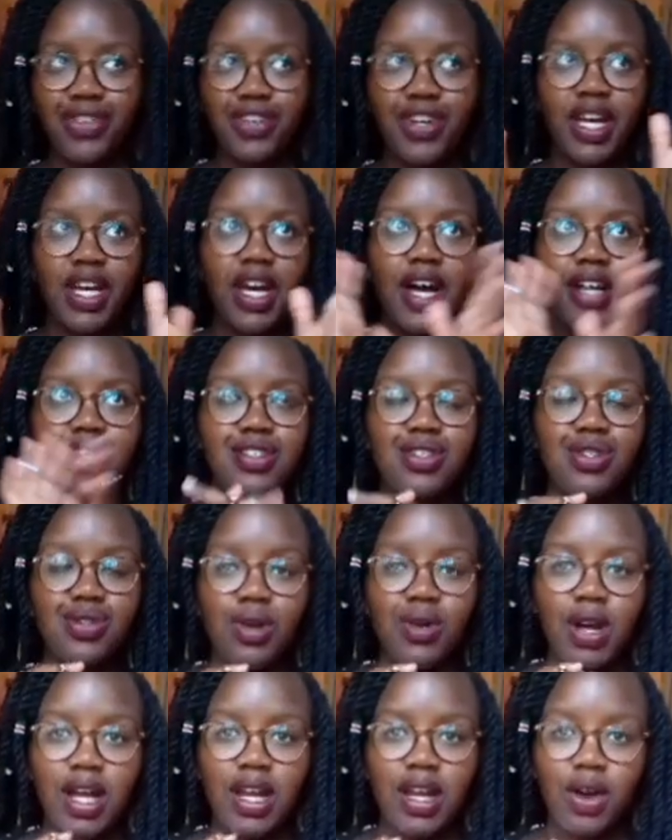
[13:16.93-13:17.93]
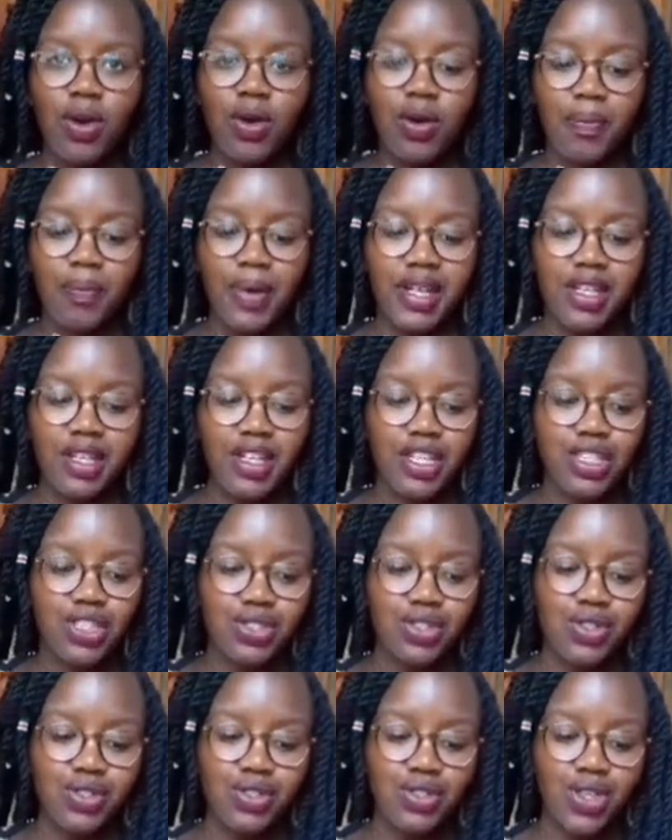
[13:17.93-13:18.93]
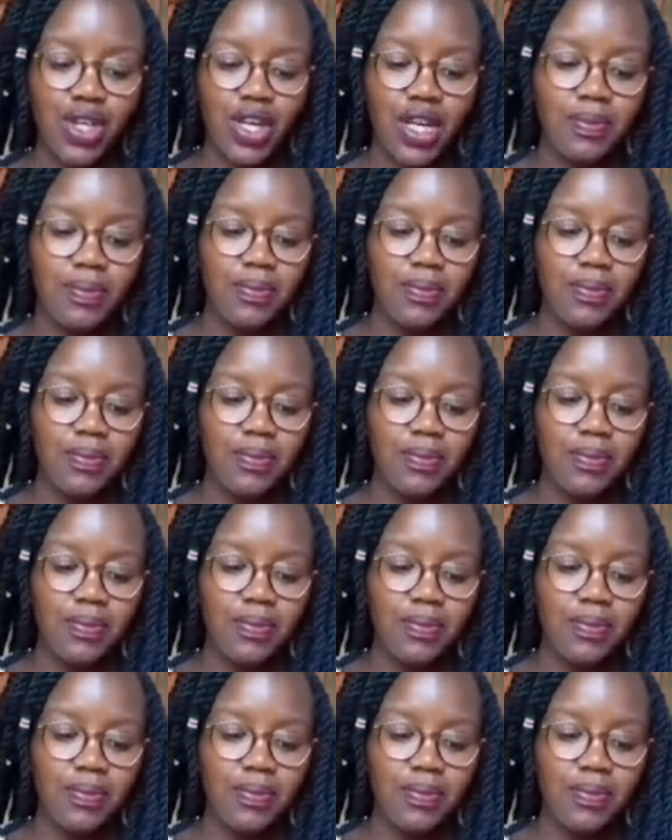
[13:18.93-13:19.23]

In regards to color combinations, you can